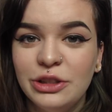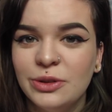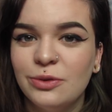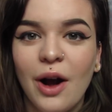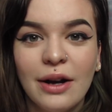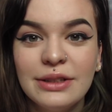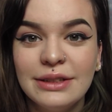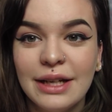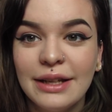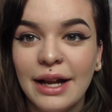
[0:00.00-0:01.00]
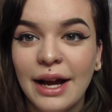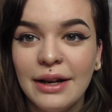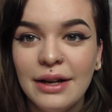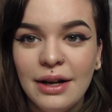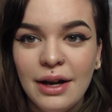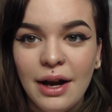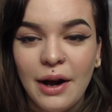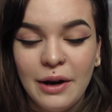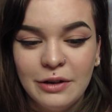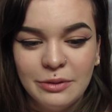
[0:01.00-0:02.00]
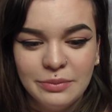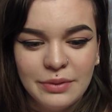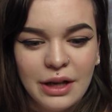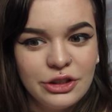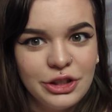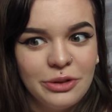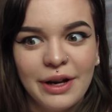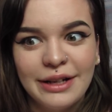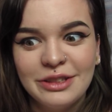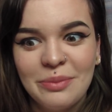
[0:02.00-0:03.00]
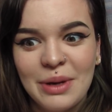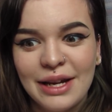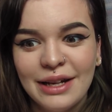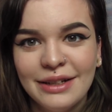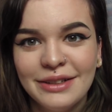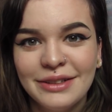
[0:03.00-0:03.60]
she was wrong to say that. Um, she raised me,